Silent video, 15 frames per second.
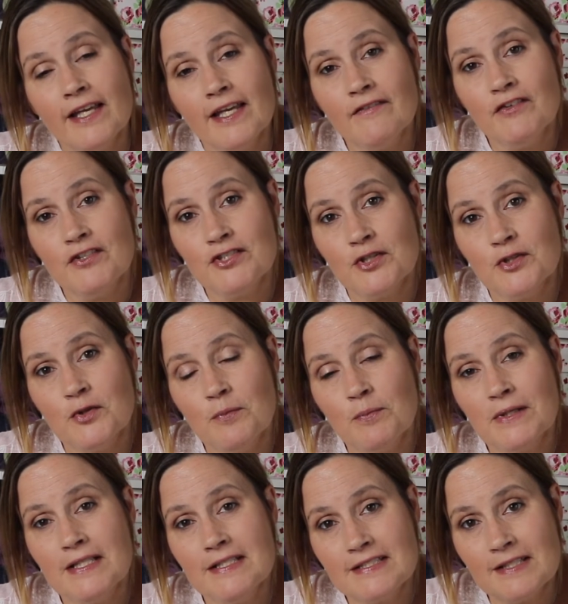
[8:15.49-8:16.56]
If you do,
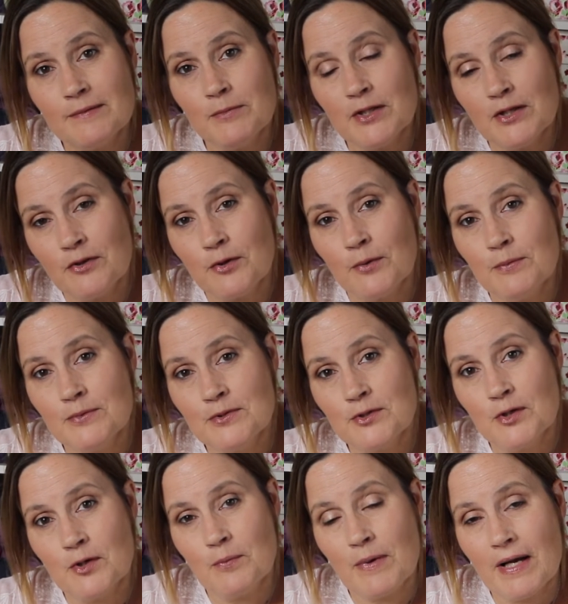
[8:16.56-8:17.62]
please give me a thumbs
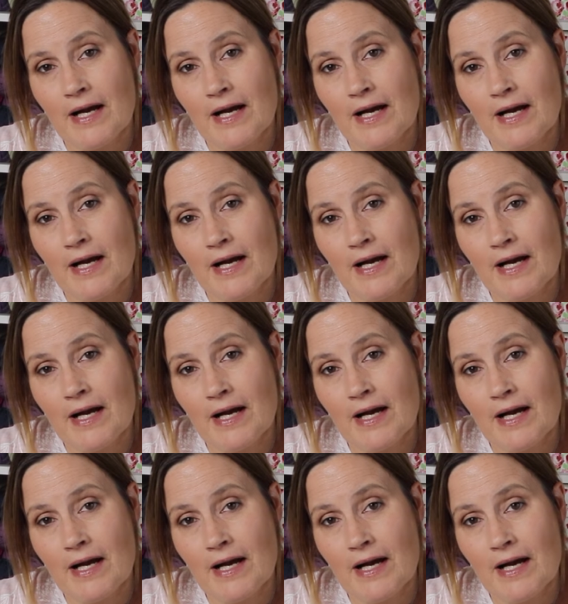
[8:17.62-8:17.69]
up,